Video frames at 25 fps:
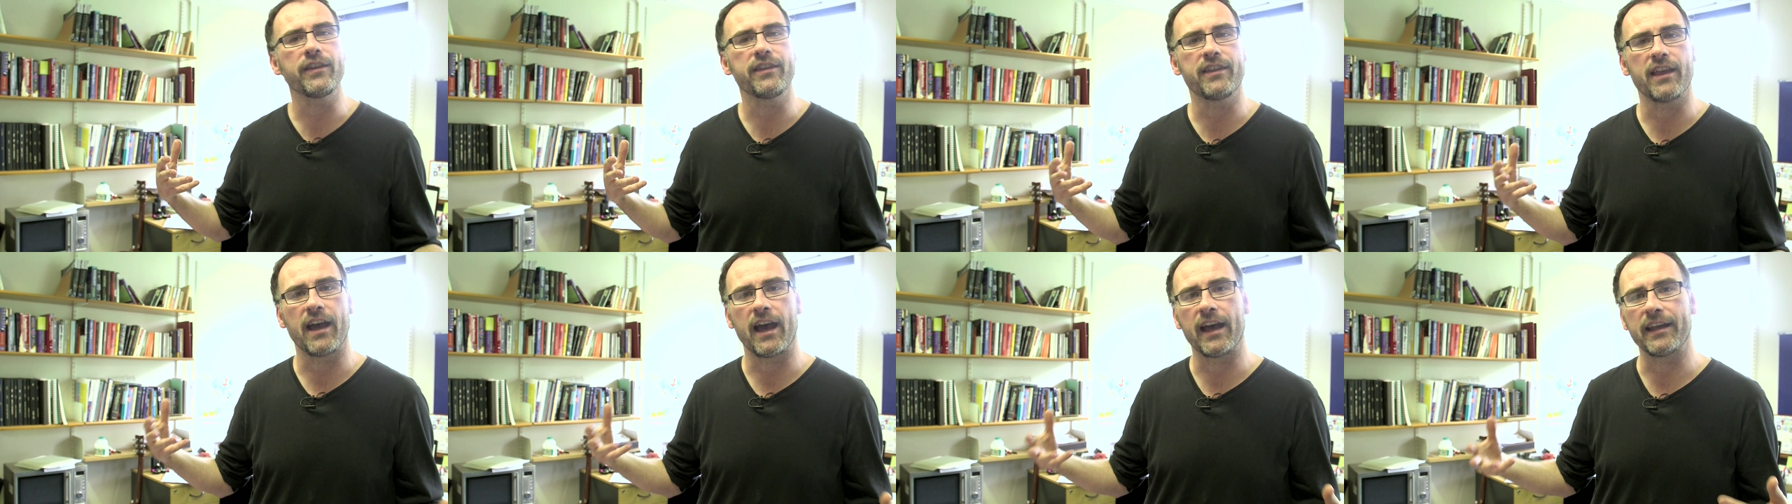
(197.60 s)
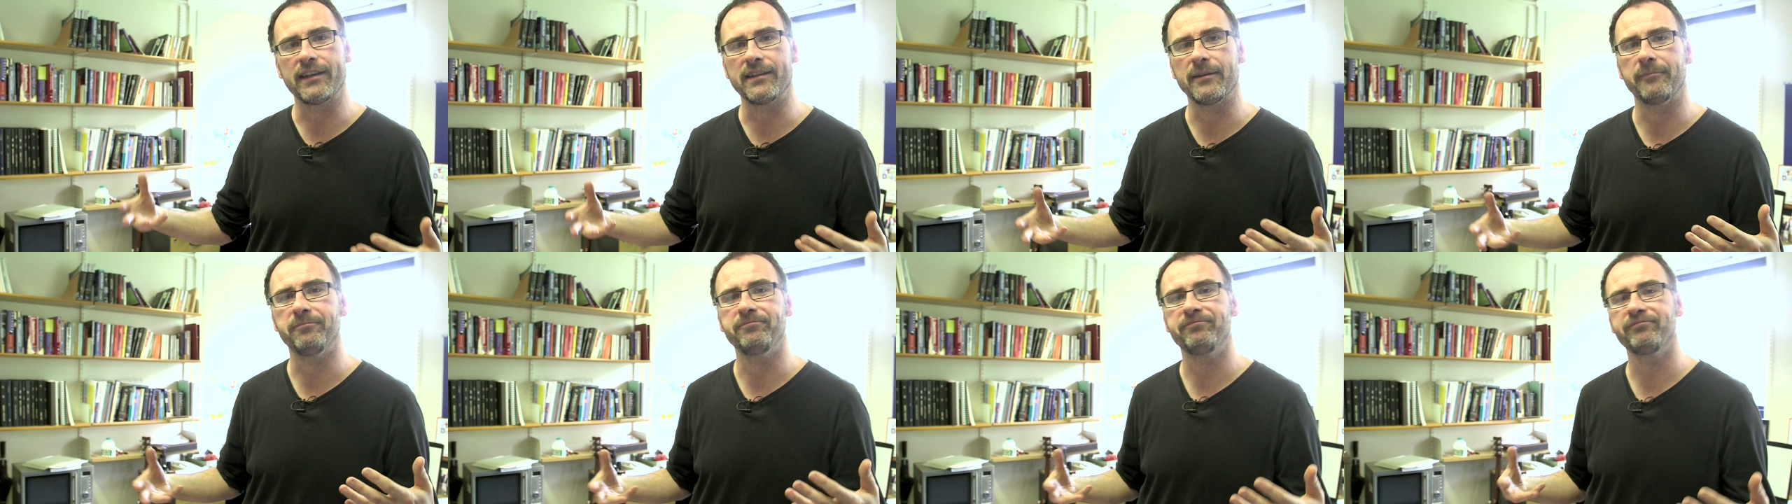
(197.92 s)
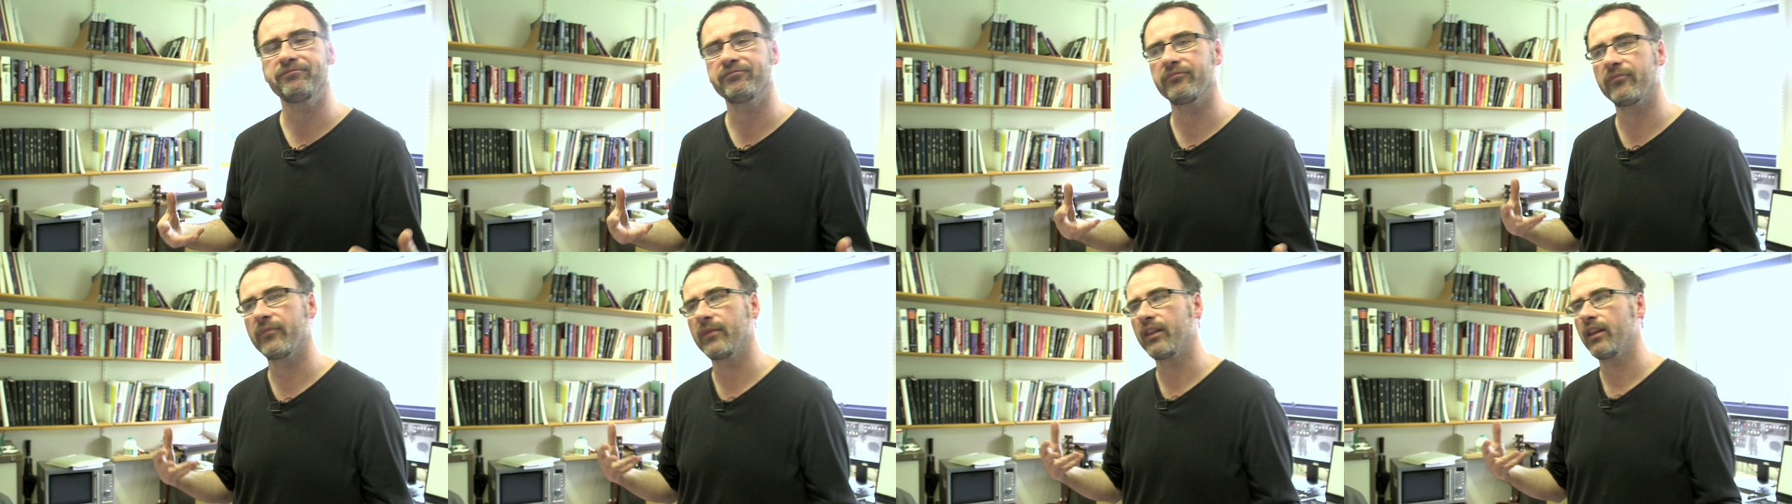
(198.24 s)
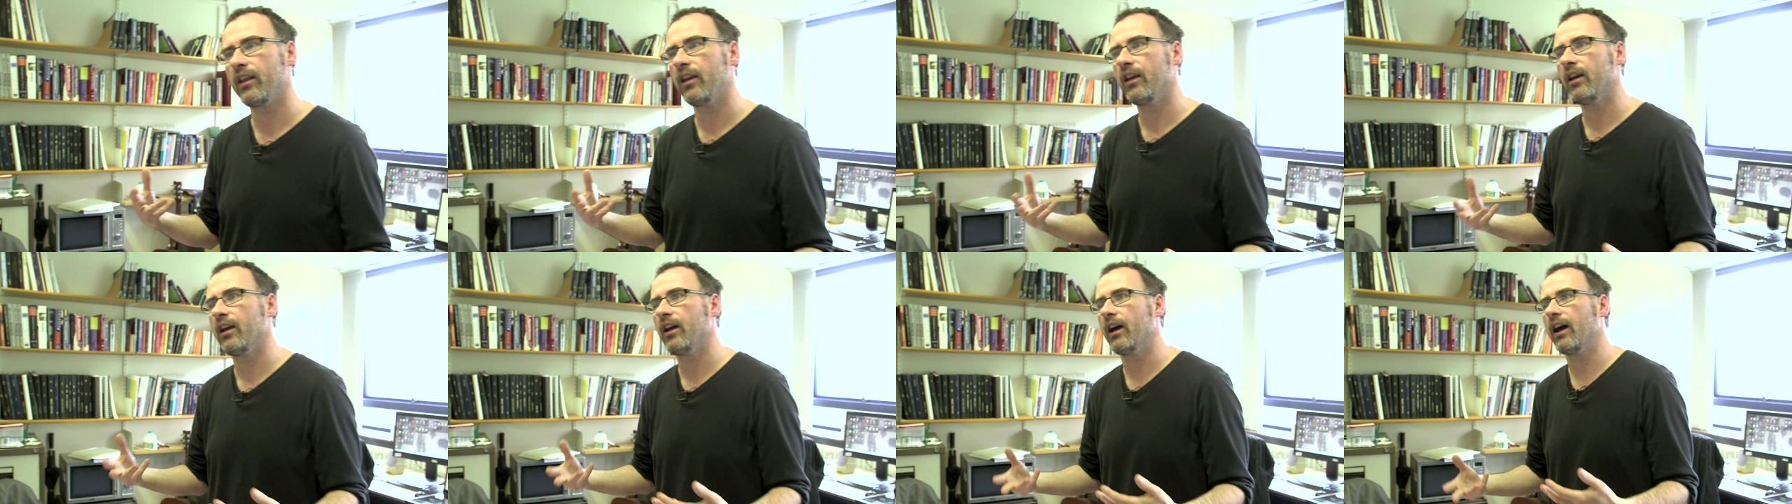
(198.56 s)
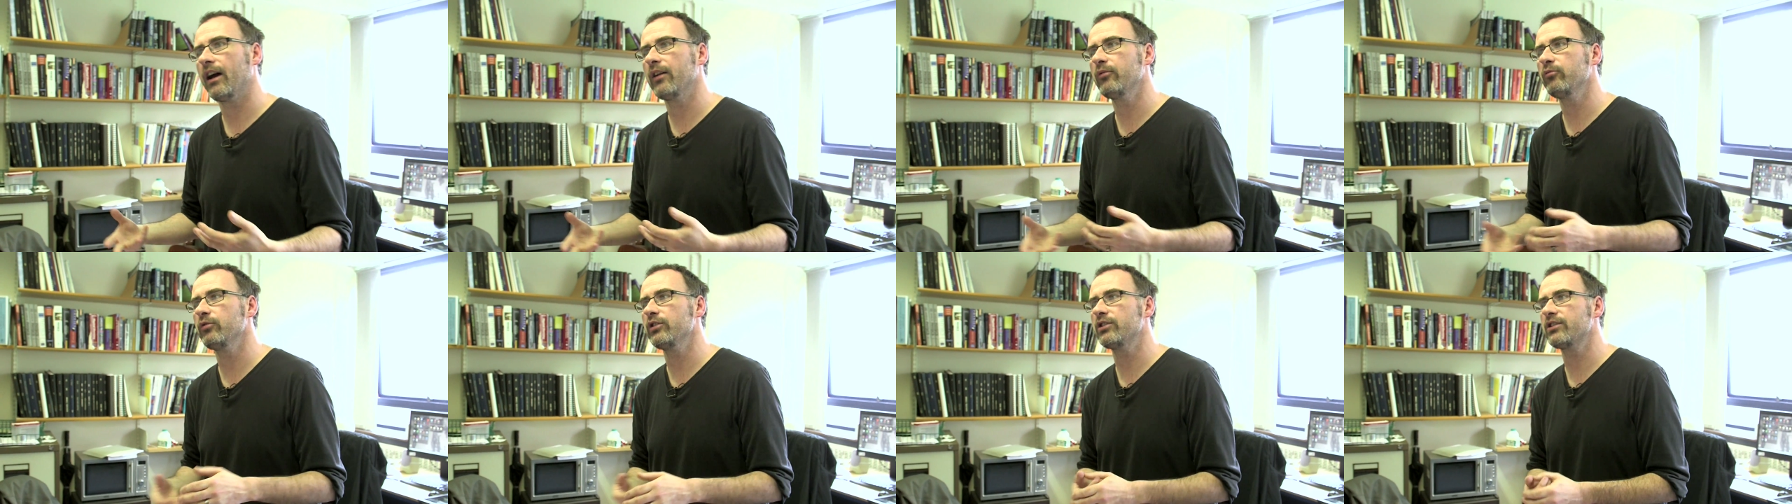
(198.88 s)
at that.
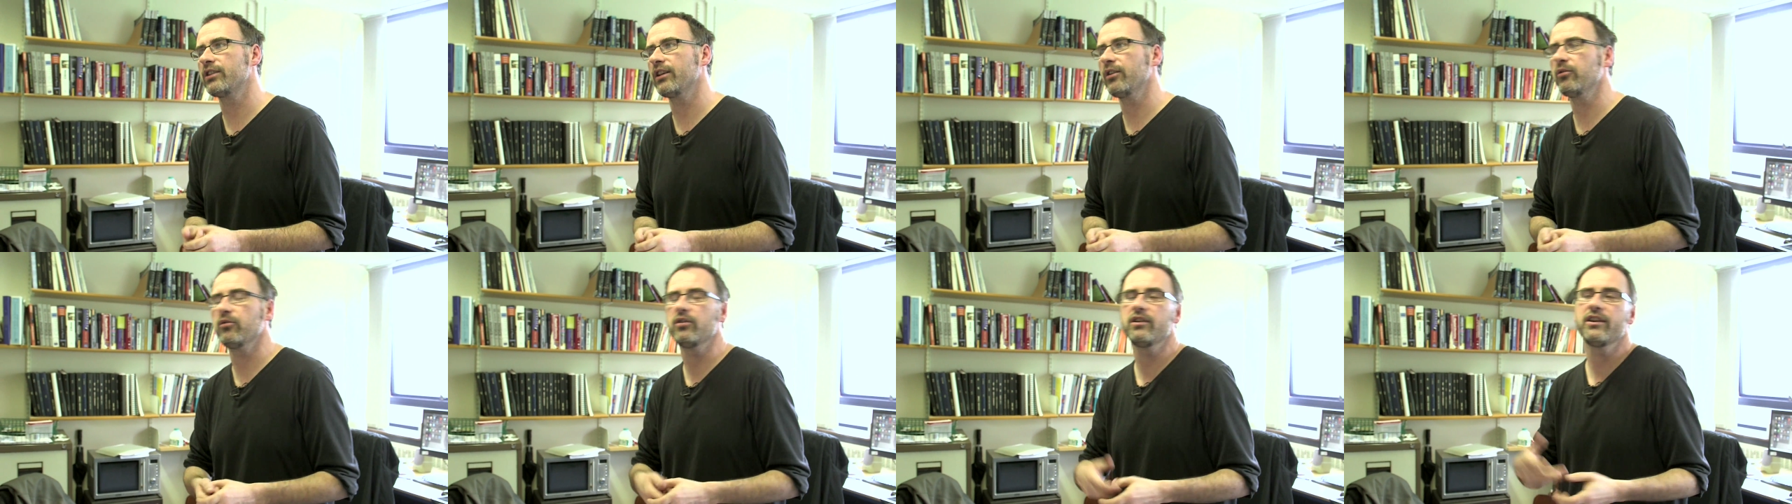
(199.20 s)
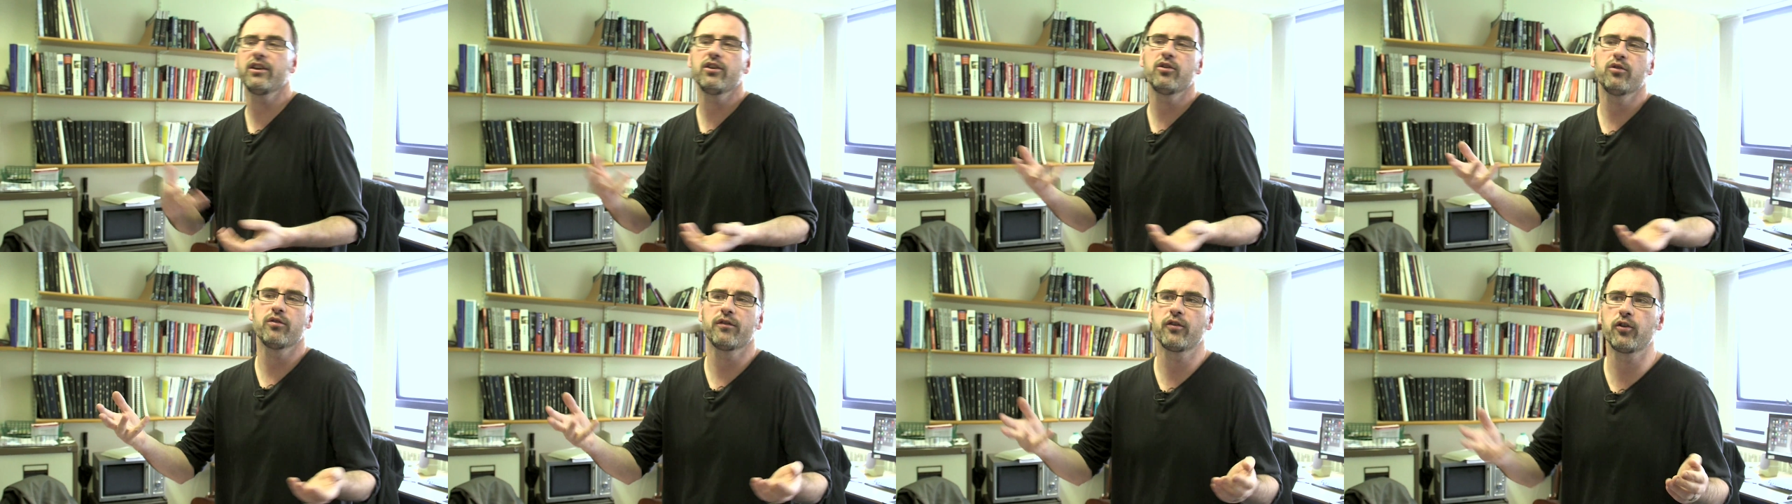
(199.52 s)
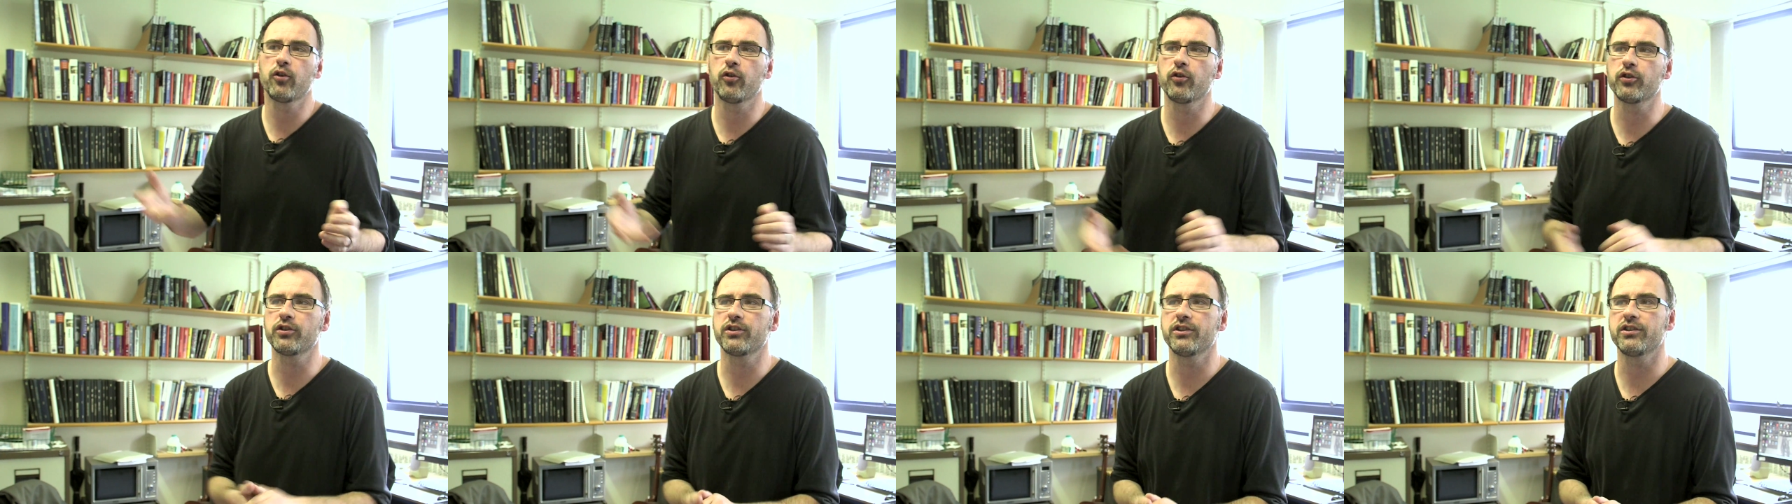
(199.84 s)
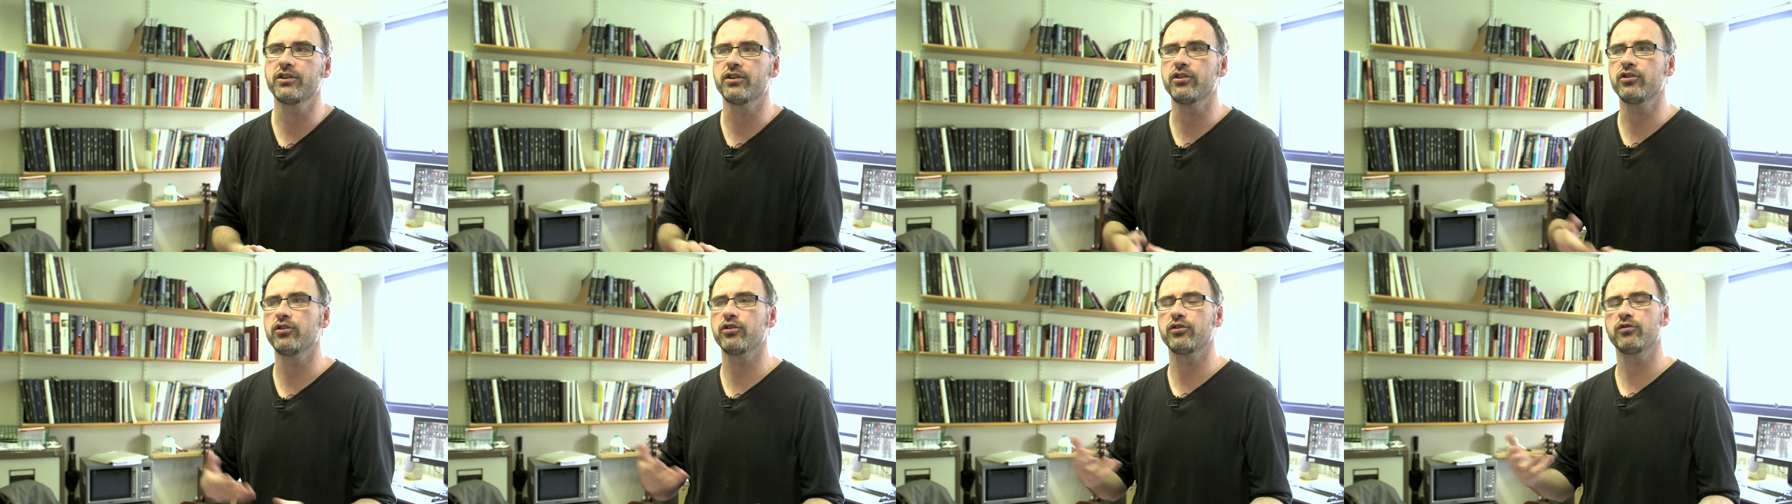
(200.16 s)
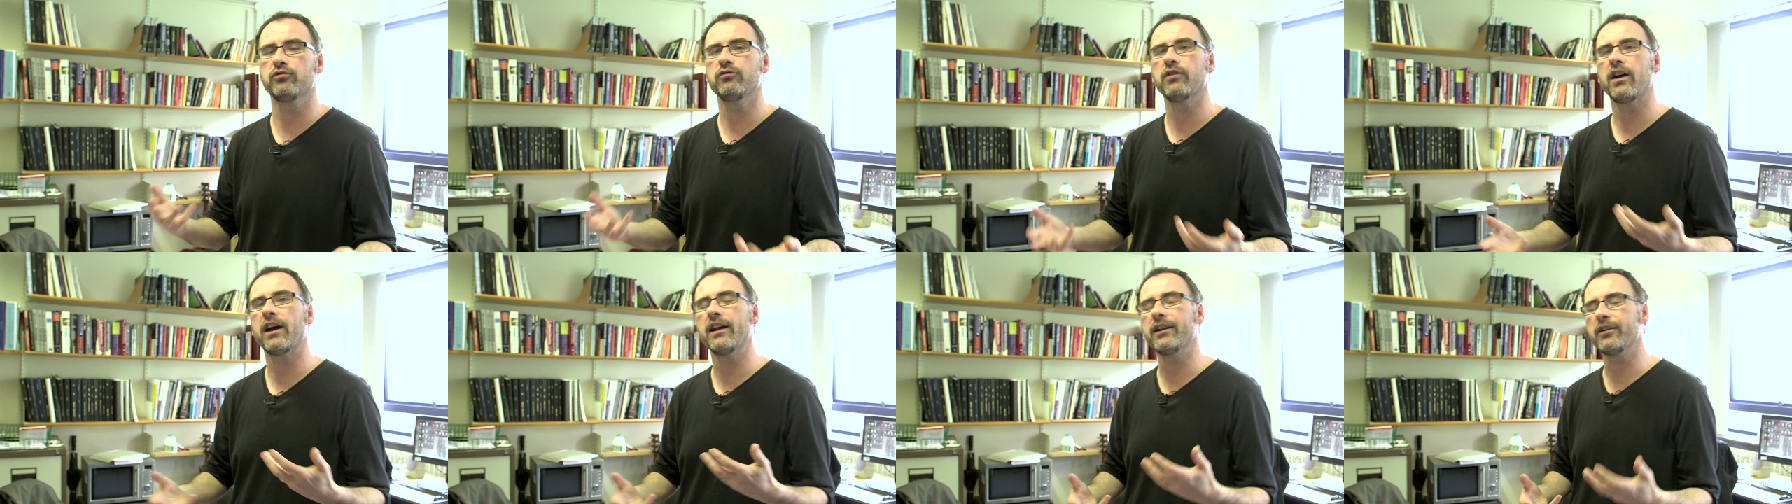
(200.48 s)
And we say, well, you know, of course, this is
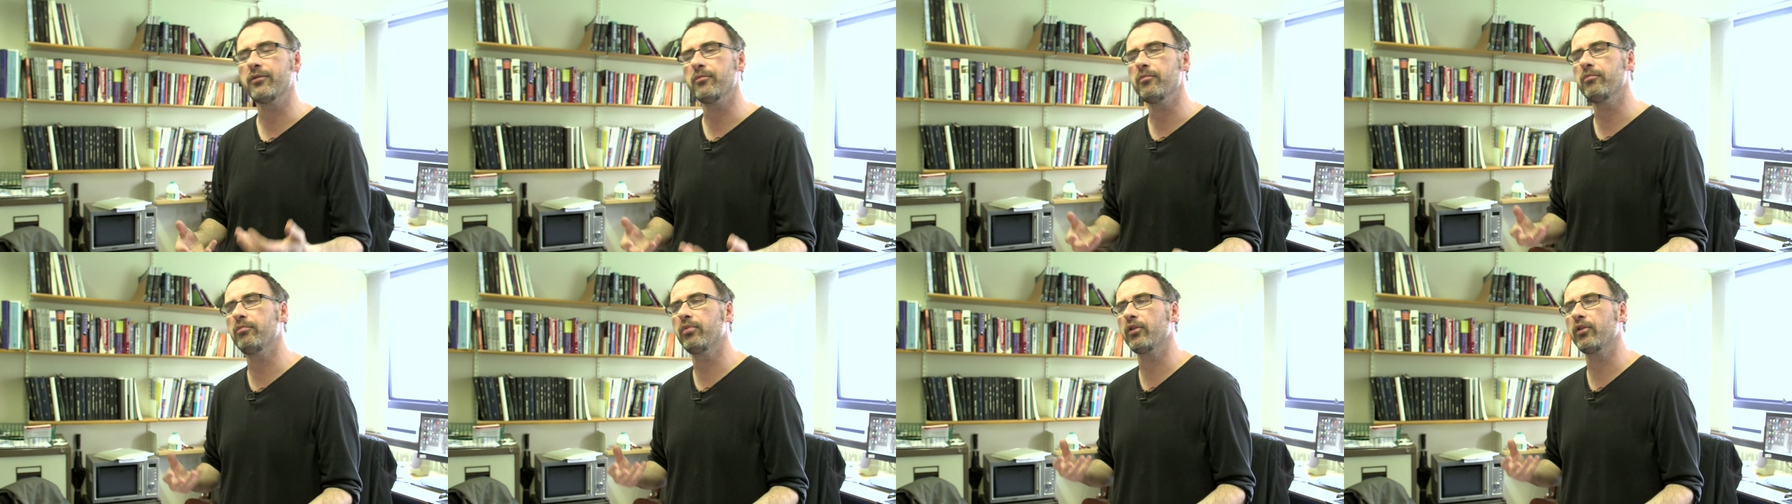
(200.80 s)
just random.